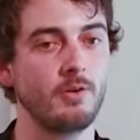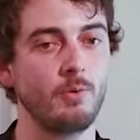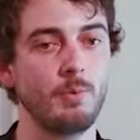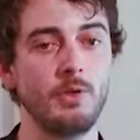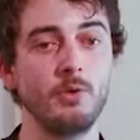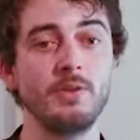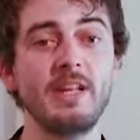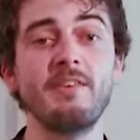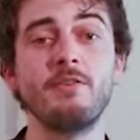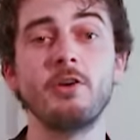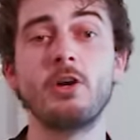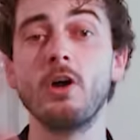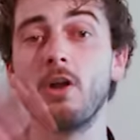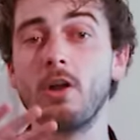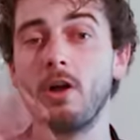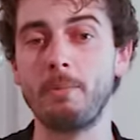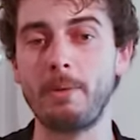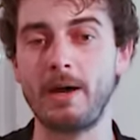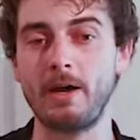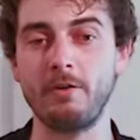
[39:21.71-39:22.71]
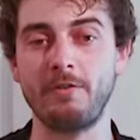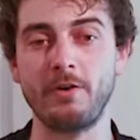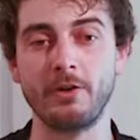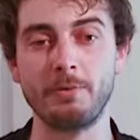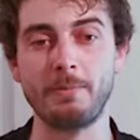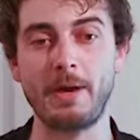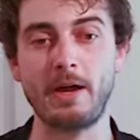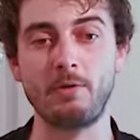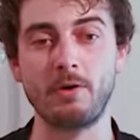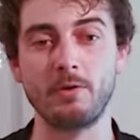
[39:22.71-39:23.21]
we don't have a color for
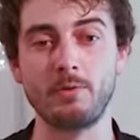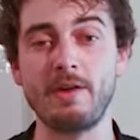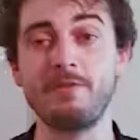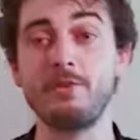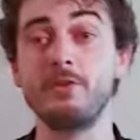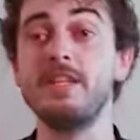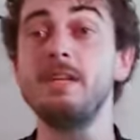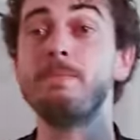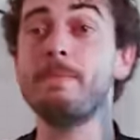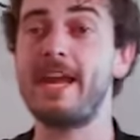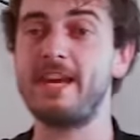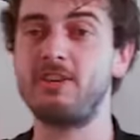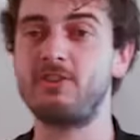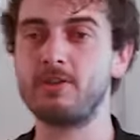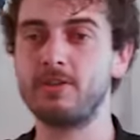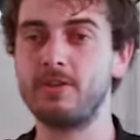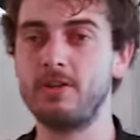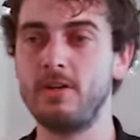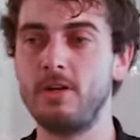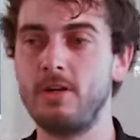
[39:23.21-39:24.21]
the background, we have an image.